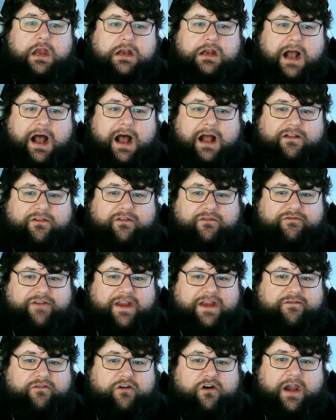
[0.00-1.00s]
God's
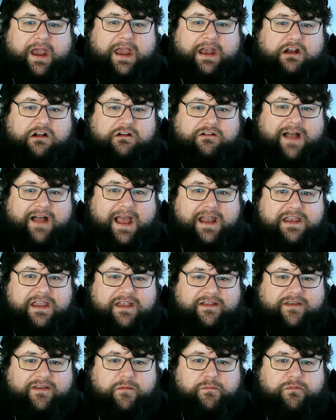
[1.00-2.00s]
favor and
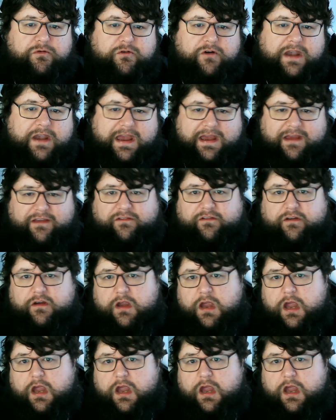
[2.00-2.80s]
gladness and praise